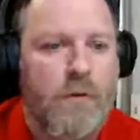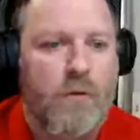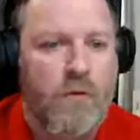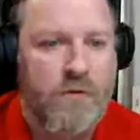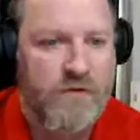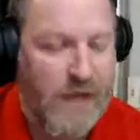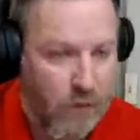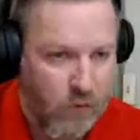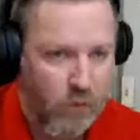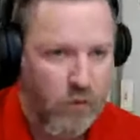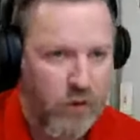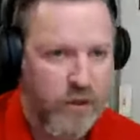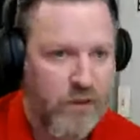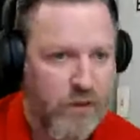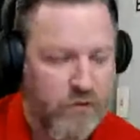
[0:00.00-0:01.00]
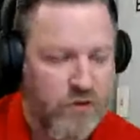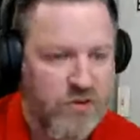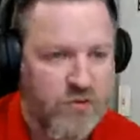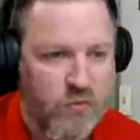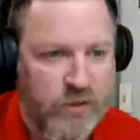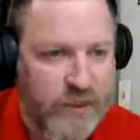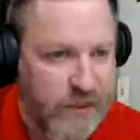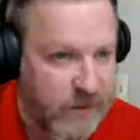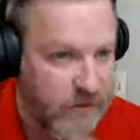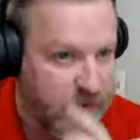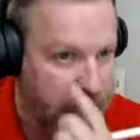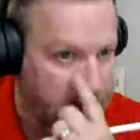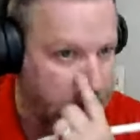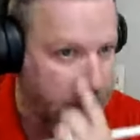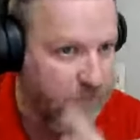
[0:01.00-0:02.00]
now we're working on those
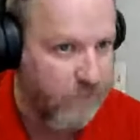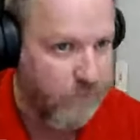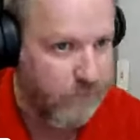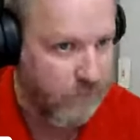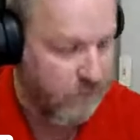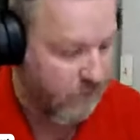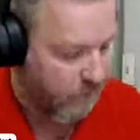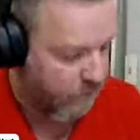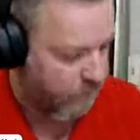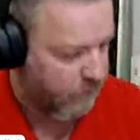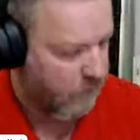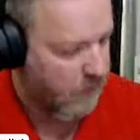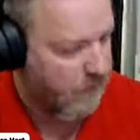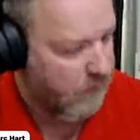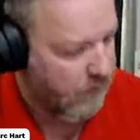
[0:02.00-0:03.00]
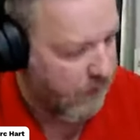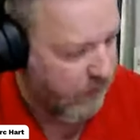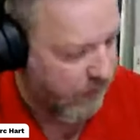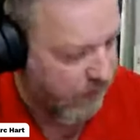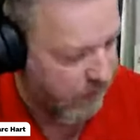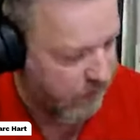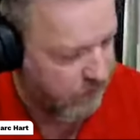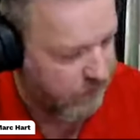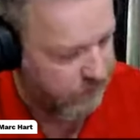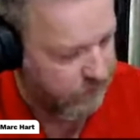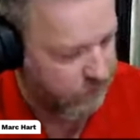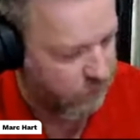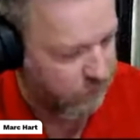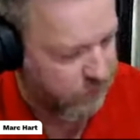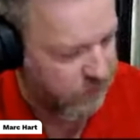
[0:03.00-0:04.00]
reads, and
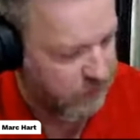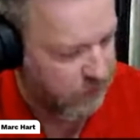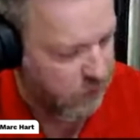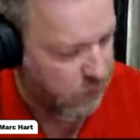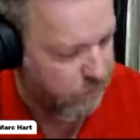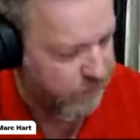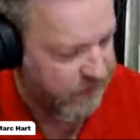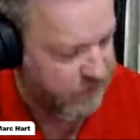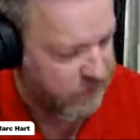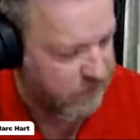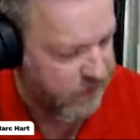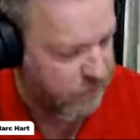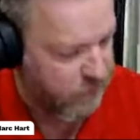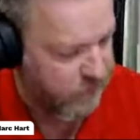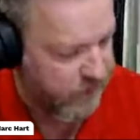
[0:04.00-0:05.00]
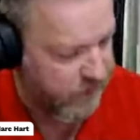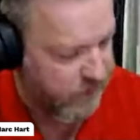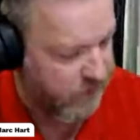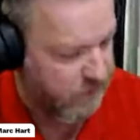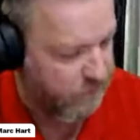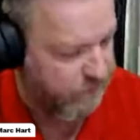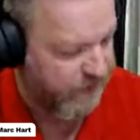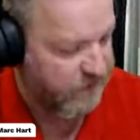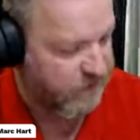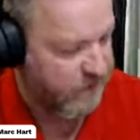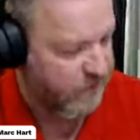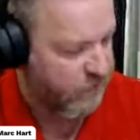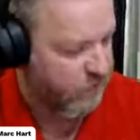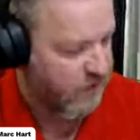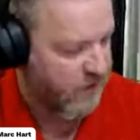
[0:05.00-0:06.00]
we're going to go baseline read,
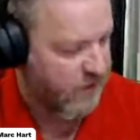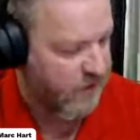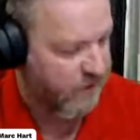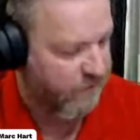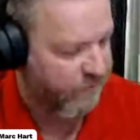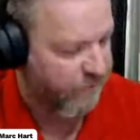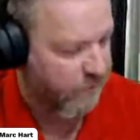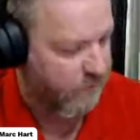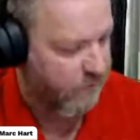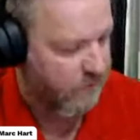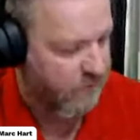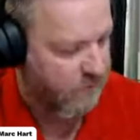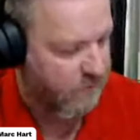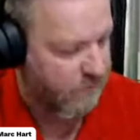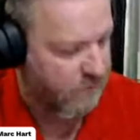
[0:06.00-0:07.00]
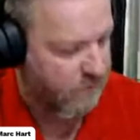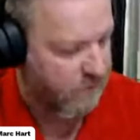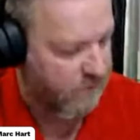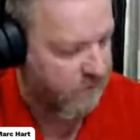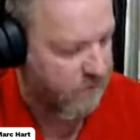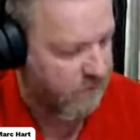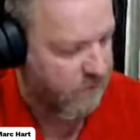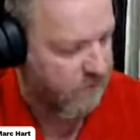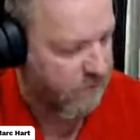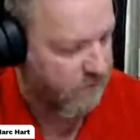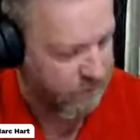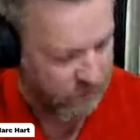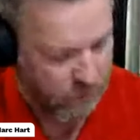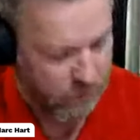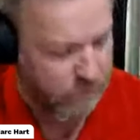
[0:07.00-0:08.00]
baseline drive,
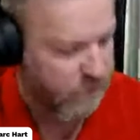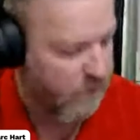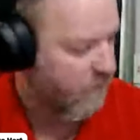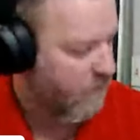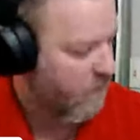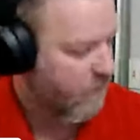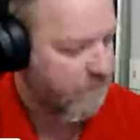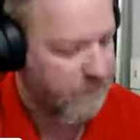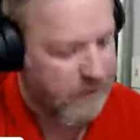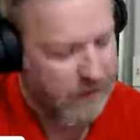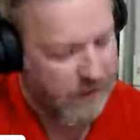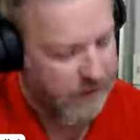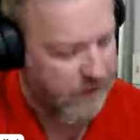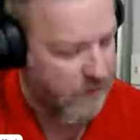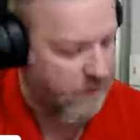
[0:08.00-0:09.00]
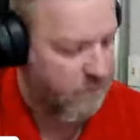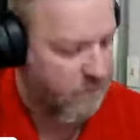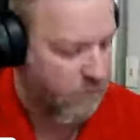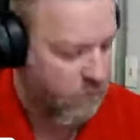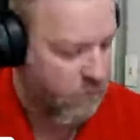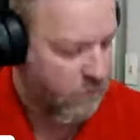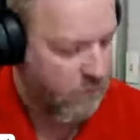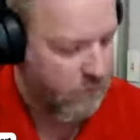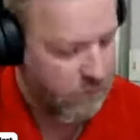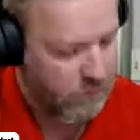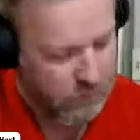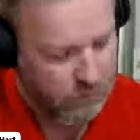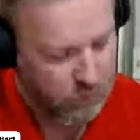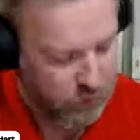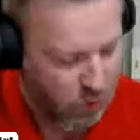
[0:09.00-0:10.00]
and
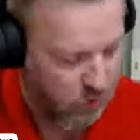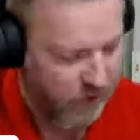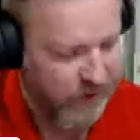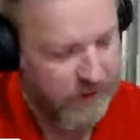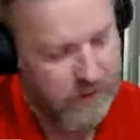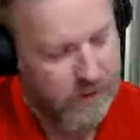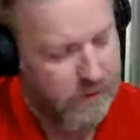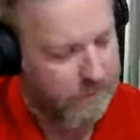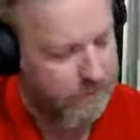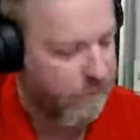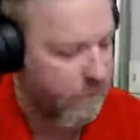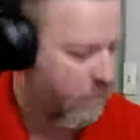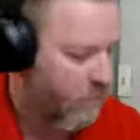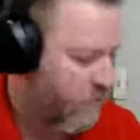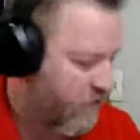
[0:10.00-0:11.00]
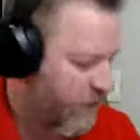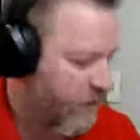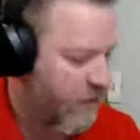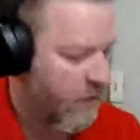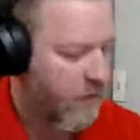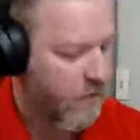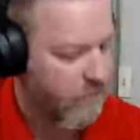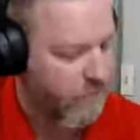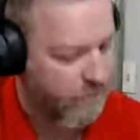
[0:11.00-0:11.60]
we'll go layup, tee up,